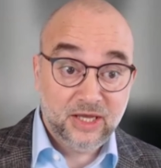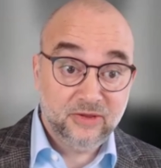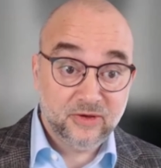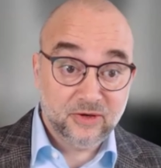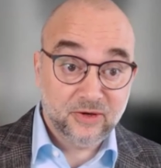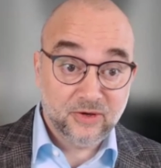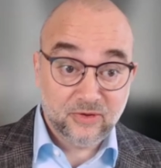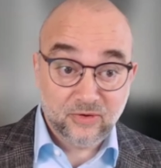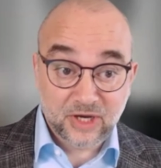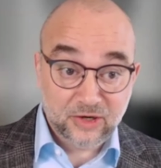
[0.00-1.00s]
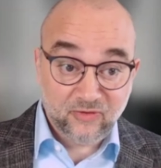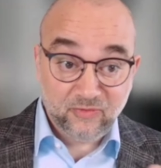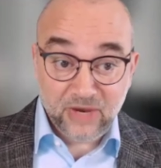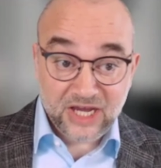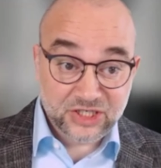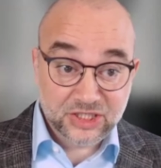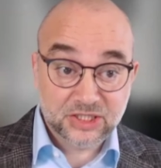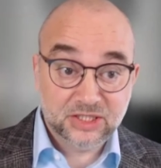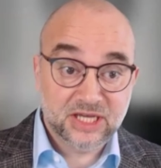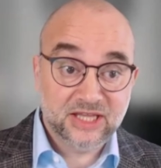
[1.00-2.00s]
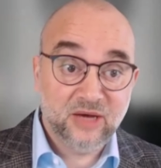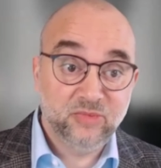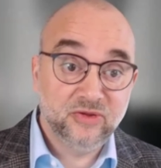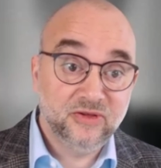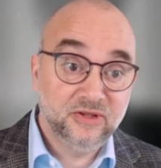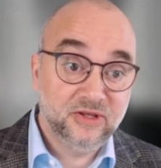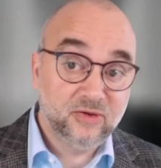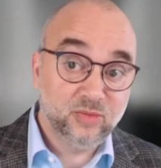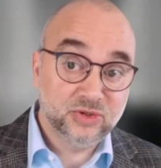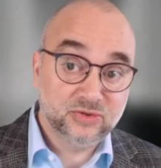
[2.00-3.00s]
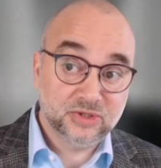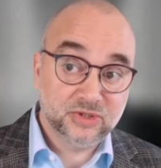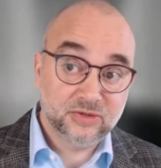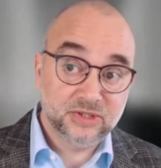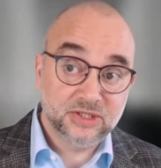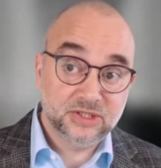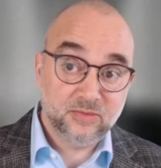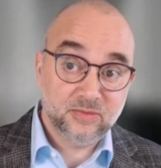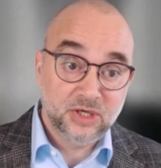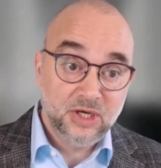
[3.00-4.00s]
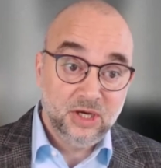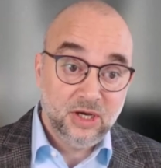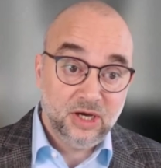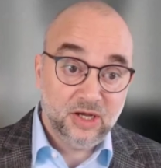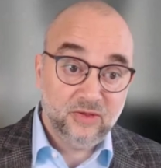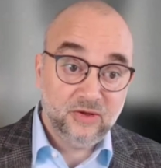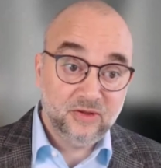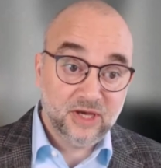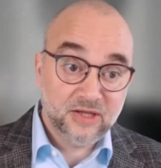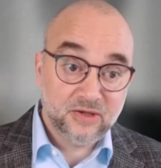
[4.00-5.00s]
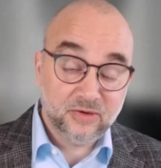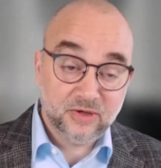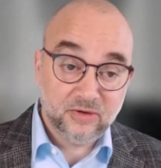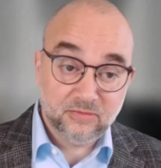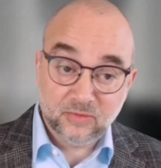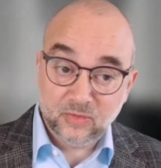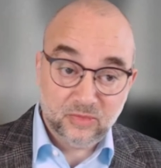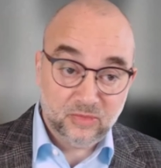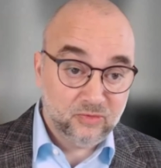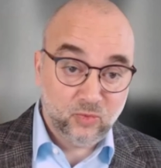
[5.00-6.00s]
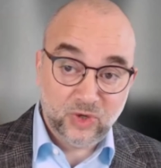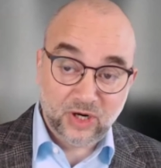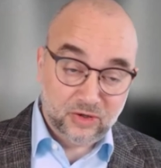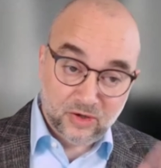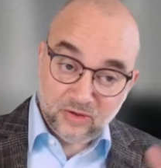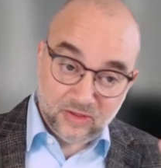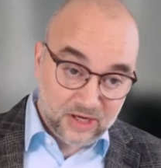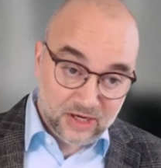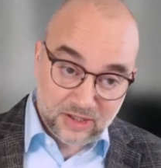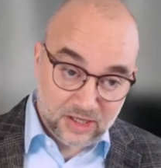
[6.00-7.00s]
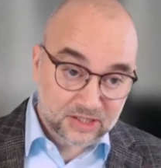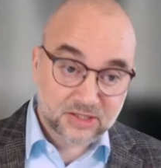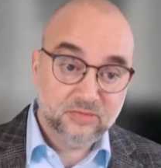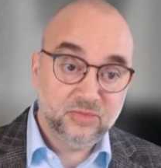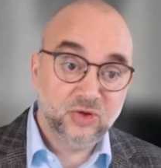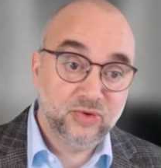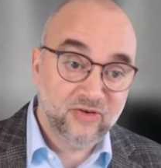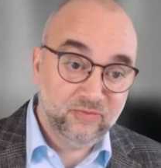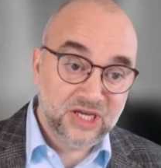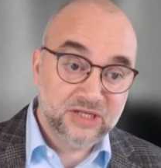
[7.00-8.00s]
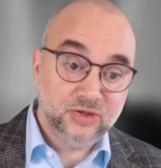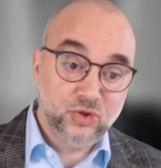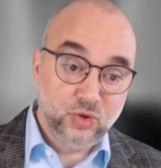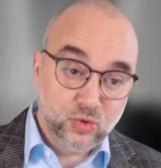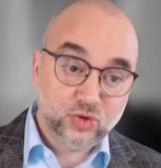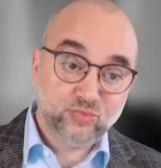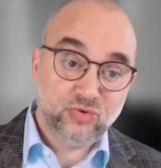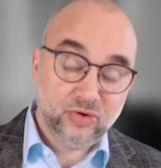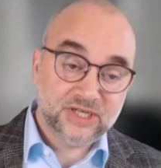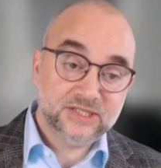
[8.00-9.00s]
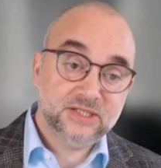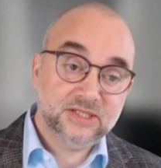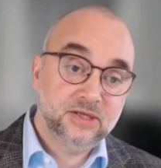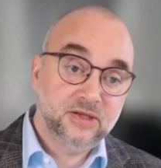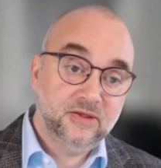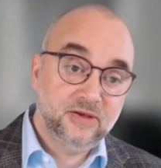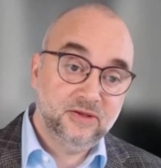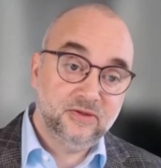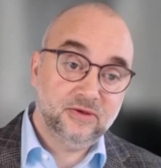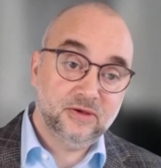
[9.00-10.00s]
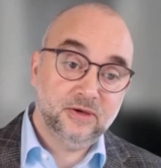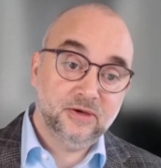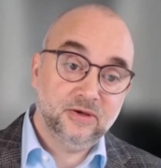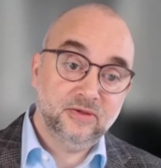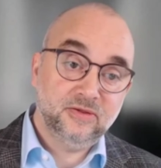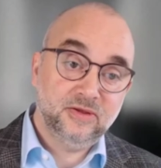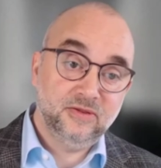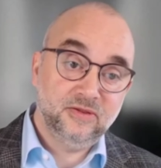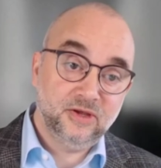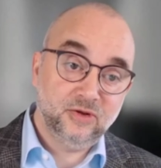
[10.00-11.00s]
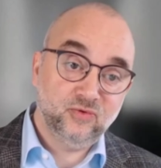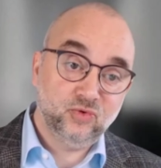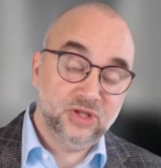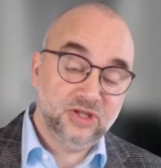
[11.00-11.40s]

and the kind of magic that happens in this open source ecosystem. And I think that we are not there yet, but we have made huge progress since the end of